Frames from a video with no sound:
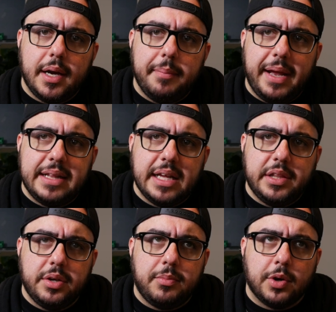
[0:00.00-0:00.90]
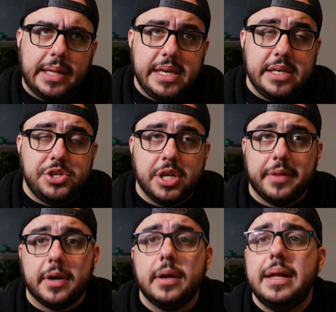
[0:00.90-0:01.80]
um, and I think a little more like each
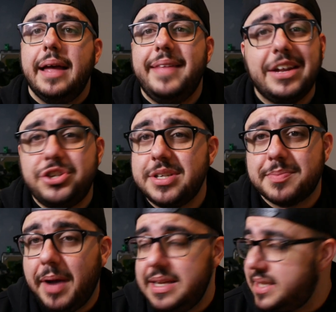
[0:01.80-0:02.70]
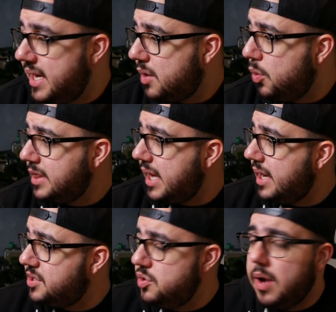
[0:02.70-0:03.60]
other. That's just my take. What the
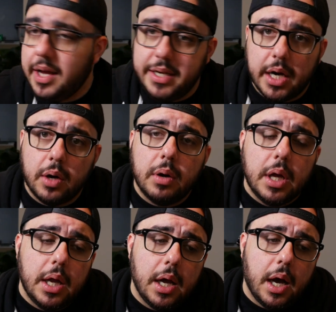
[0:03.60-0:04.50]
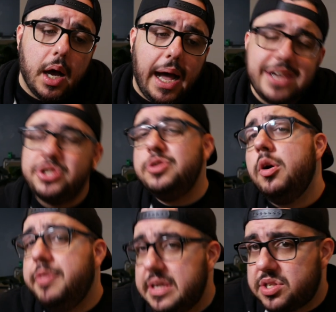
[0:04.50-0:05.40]
heck do I know? I do
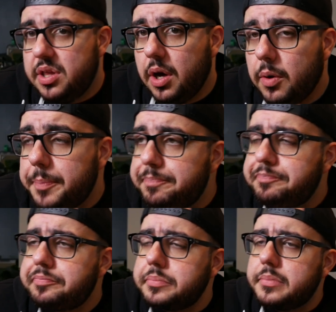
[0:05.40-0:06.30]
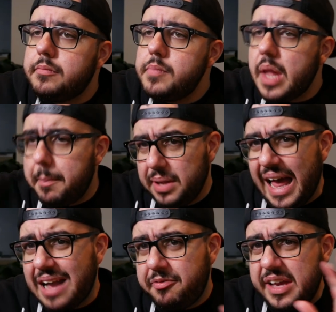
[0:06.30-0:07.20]
know this though.
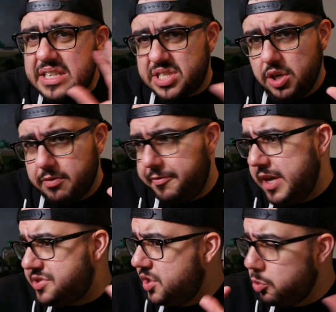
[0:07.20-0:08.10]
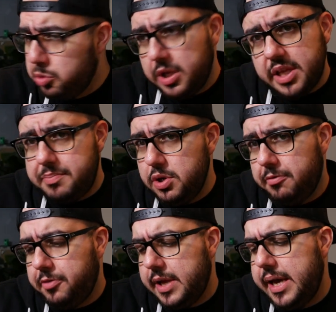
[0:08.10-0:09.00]
Blackface, Silverface, they're really
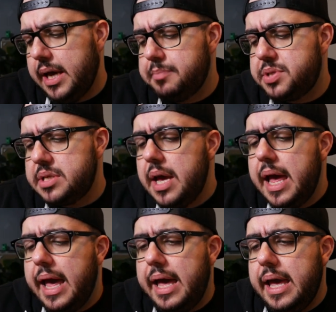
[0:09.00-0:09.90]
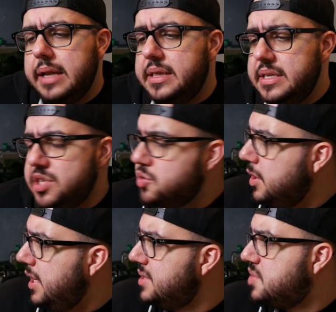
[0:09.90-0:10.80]
beautiful amps, and this has
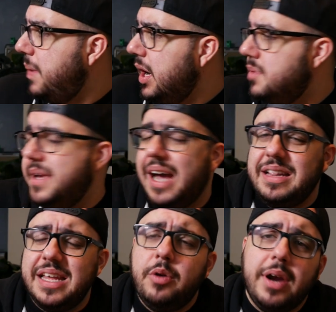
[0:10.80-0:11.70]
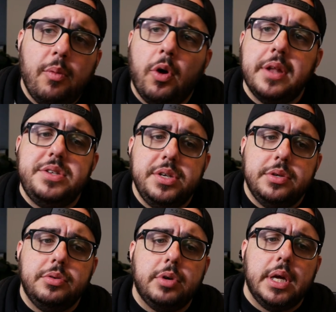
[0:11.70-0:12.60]
really inspired me. I think what I want to
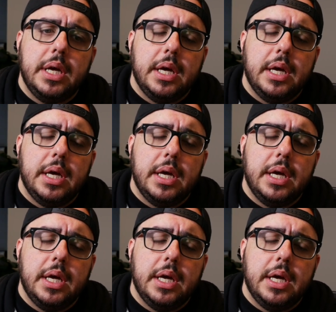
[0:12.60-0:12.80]
do,